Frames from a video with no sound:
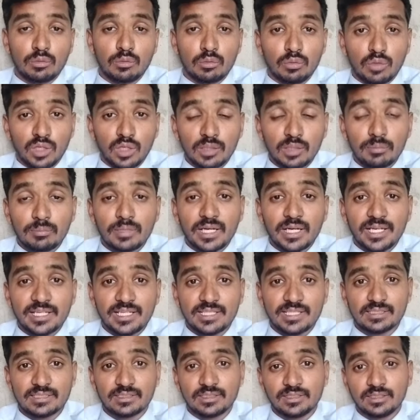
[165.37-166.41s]
what
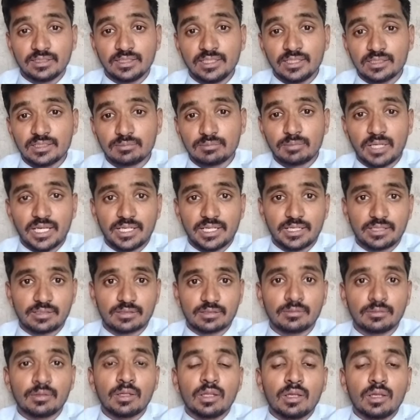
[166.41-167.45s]
bias this
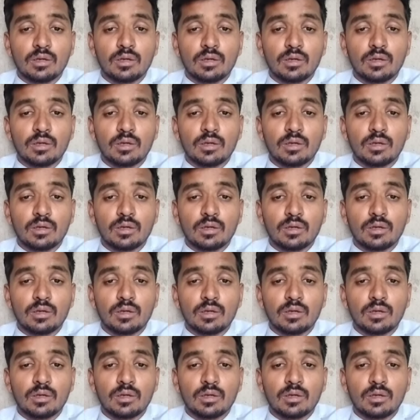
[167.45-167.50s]
bias.